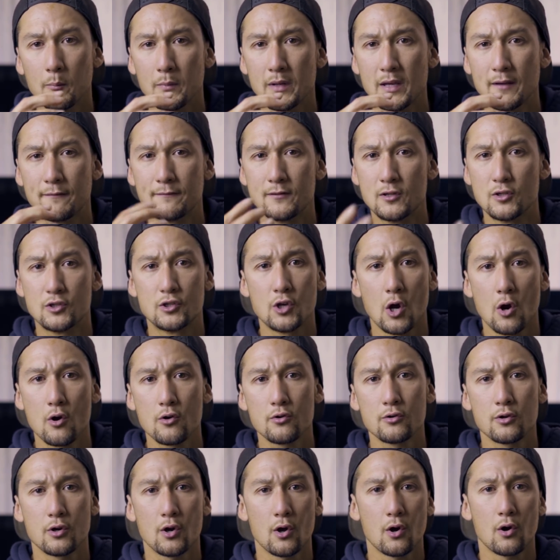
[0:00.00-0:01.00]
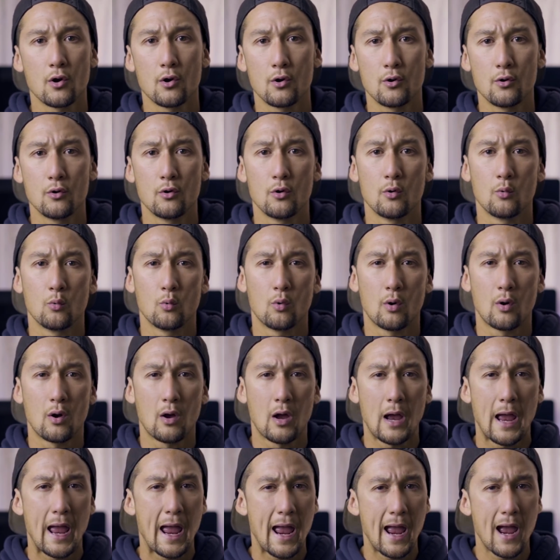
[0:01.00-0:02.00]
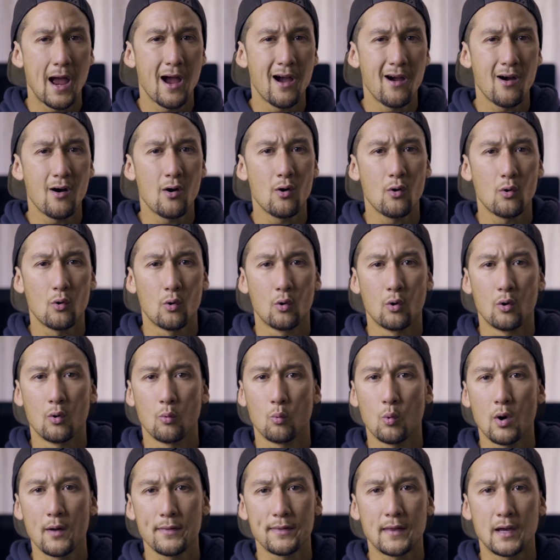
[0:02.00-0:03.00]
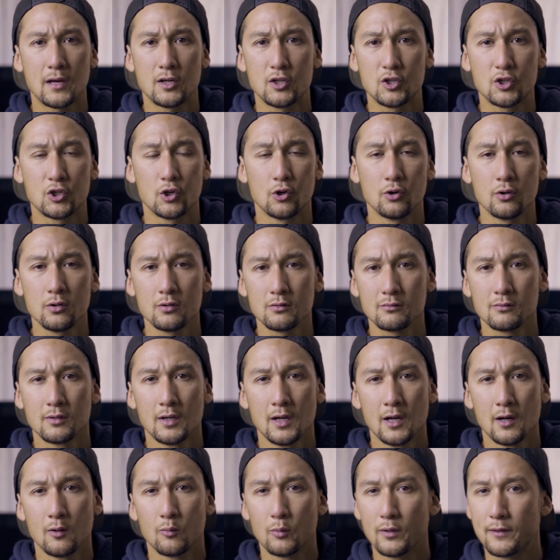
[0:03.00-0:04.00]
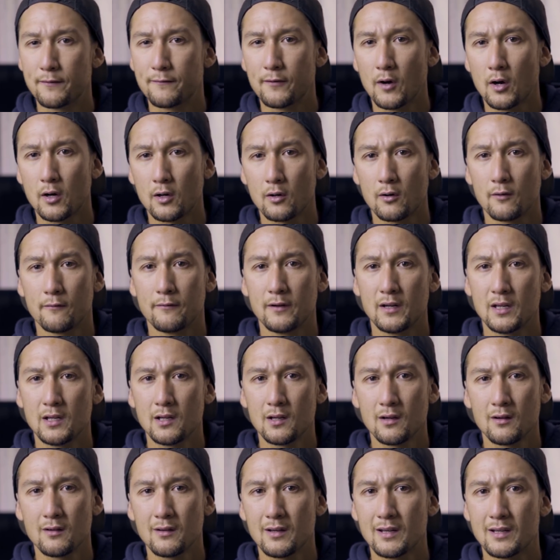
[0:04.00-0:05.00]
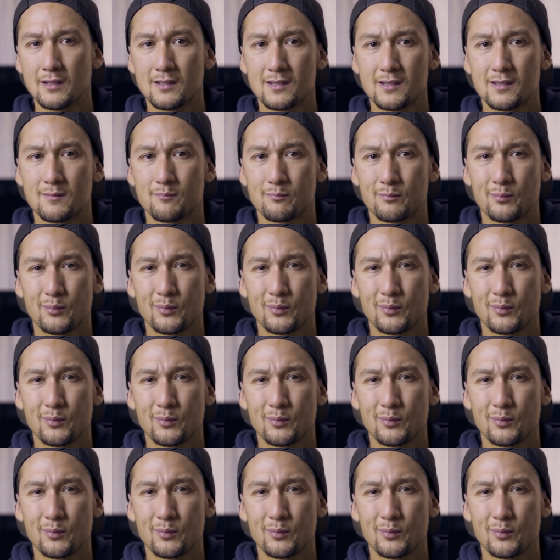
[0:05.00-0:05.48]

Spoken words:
If you don't know how or what they shoot with photo or video, it's